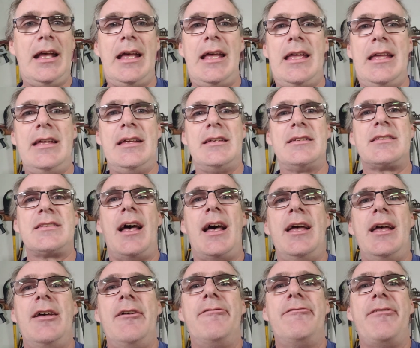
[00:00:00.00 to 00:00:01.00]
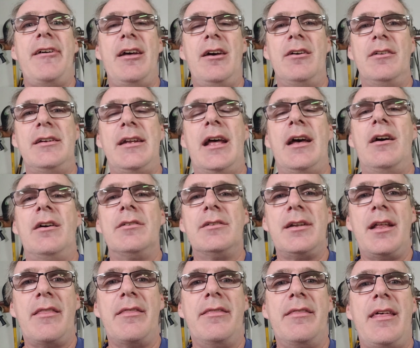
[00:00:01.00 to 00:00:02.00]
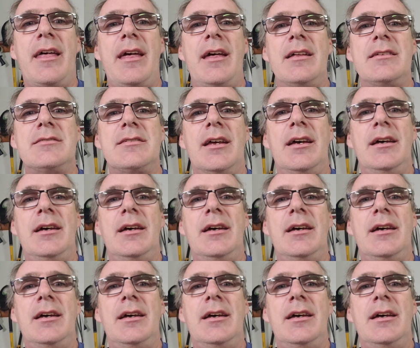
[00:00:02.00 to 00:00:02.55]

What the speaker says: is I have found out that